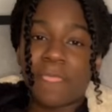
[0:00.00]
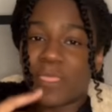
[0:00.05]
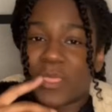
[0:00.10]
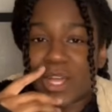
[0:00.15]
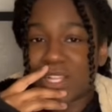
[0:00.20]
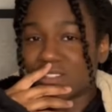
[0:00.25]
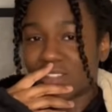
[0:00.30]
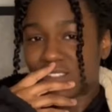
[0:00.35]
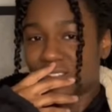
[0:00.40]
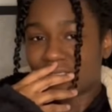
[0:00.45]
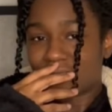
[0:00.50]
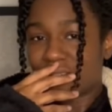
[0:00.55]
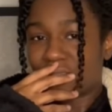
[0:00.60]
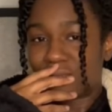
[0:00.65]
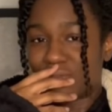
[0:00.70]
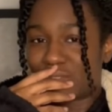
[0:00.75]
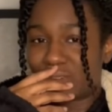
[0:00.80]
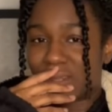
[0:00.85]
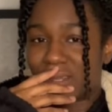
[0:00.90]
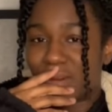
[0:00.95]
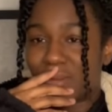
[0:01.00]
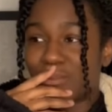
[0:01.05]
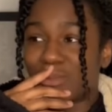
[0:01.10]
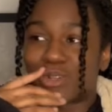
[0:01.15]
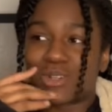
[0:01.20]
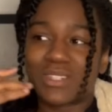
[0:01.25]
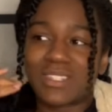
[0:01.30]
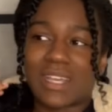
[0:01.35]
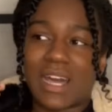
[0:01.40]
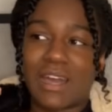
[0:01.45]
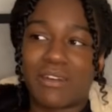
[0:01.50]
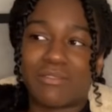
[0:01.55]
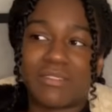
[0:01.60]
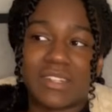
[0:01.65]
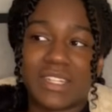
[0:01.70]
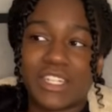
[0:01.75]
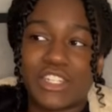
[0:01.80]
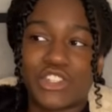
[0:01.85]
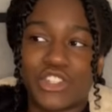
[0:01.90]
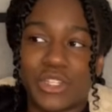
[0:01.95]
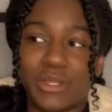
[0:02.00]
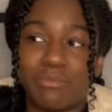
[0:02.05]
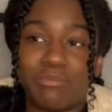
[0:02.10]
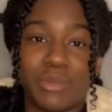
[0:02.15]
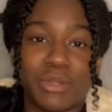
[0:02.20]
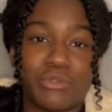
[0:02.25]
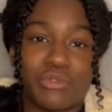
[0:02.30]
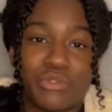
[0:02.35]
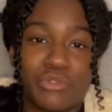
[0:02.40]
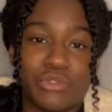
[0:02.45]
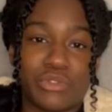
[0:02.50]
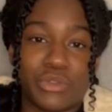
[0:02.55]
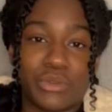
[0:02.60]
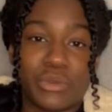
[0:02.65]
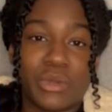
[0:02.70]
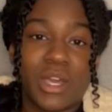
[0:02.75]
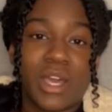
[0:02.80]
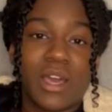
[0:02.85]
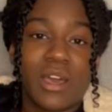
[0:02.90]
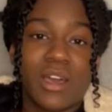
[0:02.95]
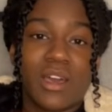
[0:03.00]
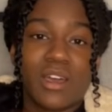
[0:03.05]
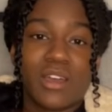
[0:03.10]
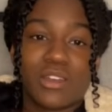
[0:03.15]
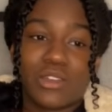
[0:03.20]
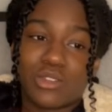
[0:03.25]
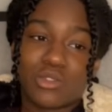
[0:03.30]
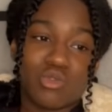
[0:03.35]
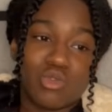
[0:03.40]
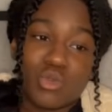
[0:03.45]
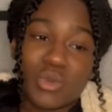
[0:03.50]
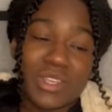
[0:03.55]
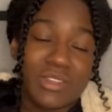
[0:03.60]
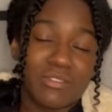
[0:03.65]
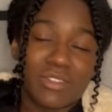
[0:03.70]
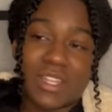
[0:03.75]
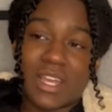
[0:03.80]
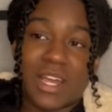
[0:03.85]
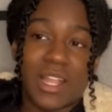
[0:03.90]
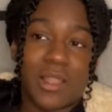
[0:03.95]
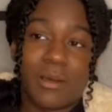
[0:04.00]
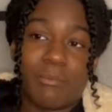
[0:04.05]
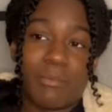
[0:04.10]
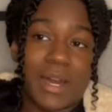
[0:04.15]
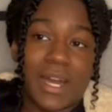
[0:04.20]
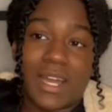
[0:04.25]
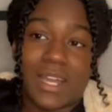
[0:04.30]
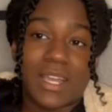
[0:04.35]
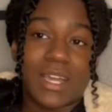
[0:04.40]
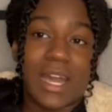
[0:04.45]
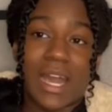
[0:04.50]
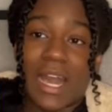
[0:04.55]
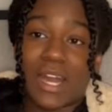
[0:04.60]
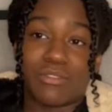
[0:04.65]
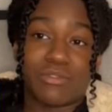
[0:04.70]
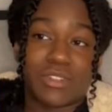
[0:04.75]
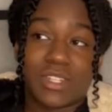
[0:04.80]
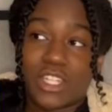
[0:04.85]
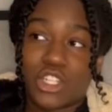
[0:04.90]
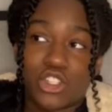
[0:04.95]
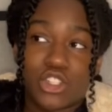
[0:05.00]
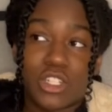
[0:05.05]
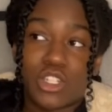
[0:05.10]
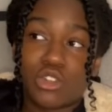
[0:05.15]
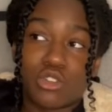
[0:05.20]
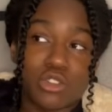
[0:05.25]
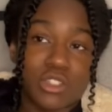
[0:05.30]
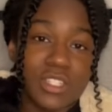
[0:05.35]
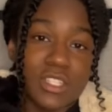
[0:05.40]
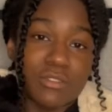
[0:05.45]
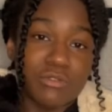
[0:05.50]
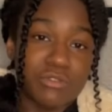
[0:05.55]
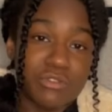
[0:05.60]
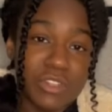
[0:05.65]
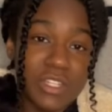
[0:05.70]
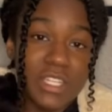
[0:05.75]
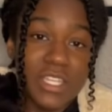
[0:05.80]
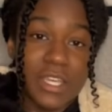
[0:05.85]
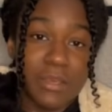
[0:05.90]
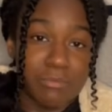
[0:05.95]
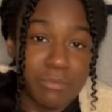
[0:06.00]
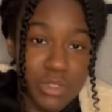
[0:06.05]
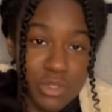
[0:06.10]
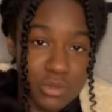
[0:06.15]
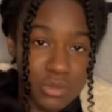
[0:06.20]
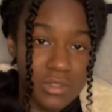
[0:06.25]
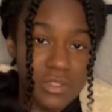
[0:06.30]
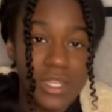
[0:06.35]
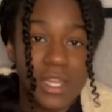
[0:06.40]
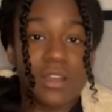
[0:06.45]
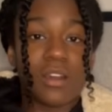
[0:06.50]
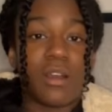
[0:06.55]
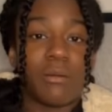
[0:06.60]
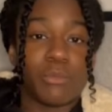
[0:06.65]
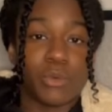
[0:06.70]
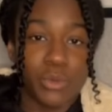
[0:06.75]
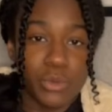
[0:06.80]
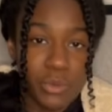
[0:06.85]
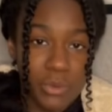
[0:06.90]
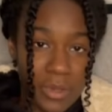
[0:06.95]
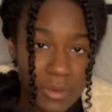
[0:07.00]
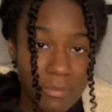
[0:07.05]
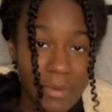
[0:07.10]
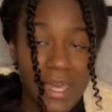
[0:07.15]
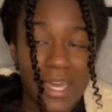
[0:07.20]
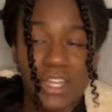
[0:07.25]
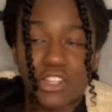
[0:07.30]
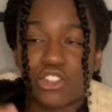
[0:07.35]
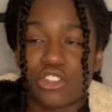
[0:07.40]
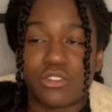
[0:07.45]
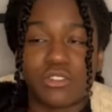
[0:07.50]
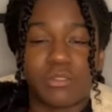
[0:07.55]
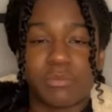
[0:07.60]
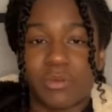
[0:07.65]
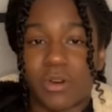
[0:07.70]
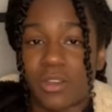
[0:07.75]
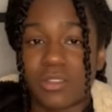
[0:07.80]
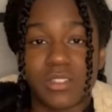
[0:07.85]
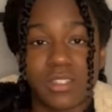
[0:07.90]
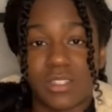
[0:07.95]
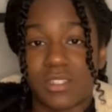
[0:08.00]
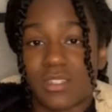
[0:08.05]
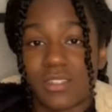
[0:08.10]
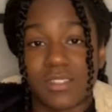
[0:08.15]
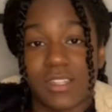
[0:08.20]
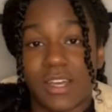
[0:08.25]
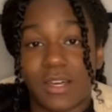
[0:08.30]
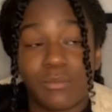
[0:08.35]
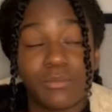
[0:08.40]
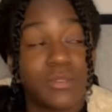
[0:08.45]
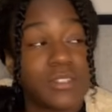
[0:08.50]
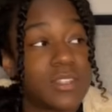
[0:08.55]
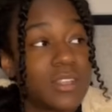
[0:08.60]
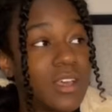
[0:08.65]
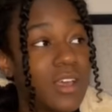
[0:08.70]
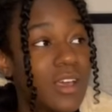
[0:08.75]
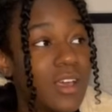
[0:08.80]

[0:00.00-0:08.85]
That doesn't cover it, because I've literally been through not even hell and back. I've literally gone to infinity and beyond and come all the way back just to pass these exams.